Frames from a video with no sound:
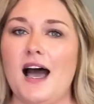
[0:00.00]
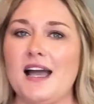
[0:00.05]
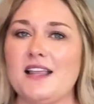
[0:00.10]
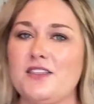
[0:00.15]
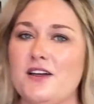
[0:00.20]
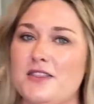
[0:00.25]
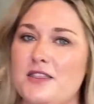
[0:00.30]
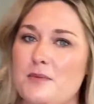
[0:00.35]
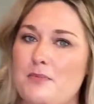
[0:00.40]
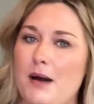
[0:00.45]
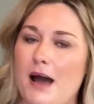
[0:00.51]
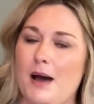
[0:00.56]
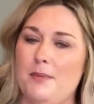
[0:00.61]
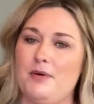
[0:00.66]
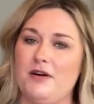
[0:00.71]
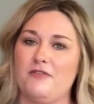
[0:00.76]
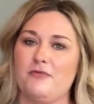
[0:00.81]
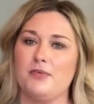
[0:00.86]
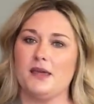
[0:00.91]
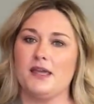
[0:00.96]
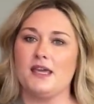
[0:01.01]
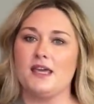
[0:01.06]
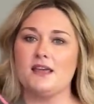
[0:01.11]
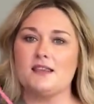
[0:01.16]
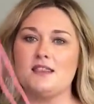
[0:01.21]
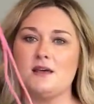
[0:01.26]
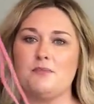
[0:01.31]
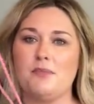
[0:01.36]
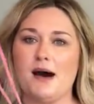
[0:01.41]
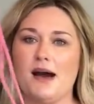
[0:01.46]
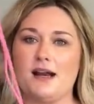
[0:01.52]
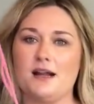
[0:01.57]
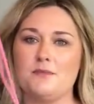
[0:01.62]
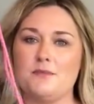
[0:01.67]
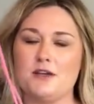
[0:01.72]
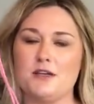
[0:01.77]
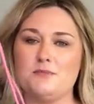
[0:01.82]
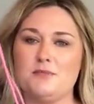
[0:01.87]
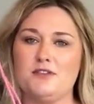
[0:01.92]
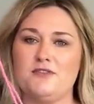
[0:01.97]
I thought the pop of pink at the bottom
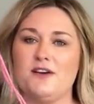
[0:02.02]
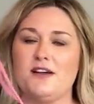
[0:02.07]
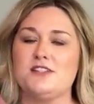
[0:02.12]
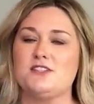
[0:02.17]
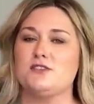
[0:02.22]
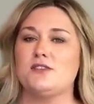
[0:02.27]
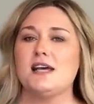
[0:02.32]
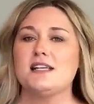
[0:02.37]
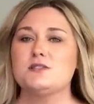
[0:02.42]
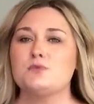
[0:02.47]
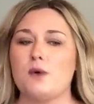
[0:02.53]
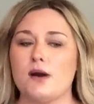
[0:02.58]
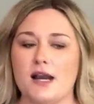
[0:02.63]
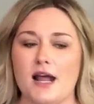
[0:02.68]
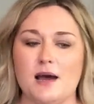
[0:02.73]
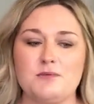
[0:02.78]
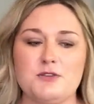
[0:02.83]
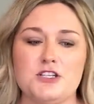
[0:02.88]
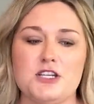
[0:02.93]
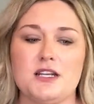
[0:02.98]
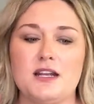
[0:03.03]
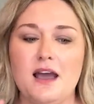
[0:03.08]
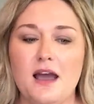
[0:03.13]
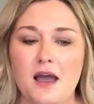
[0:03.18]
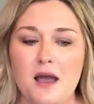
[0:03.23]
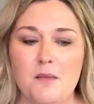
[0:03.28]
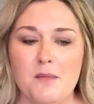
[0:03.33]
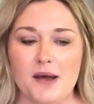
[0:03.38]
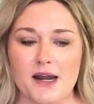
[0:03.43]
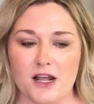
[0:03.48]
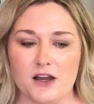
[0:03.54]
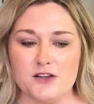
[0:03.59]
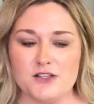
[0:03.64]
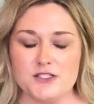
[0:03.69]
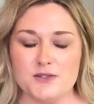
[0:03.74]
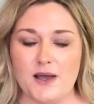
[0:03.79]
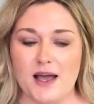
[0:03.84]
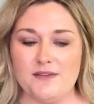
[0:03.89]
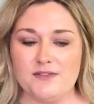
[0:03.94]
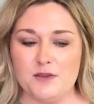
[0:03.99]
could be fun. So that's one option, but I
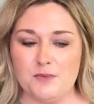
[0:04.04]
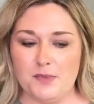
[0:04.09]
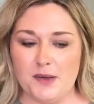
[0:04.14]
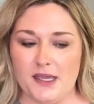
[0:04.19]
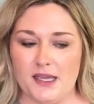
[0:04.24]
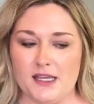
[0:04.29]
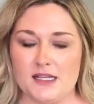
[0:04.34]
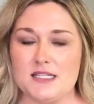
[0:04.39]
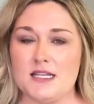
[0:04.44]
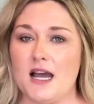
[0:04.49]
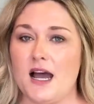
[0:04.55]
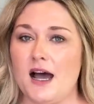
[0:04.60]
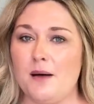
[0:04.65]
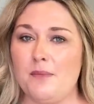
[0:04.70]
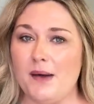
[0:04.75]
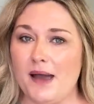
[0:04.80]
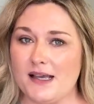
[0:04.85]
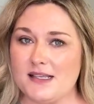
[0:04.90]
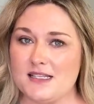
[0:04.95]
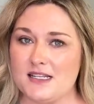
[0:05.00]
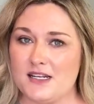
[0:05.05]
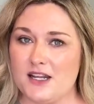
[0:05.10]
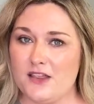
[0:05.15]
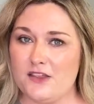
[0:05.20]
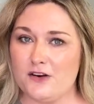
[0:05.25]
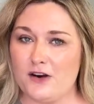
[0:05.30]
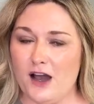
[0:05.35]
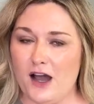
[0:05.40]
also have the pink top as another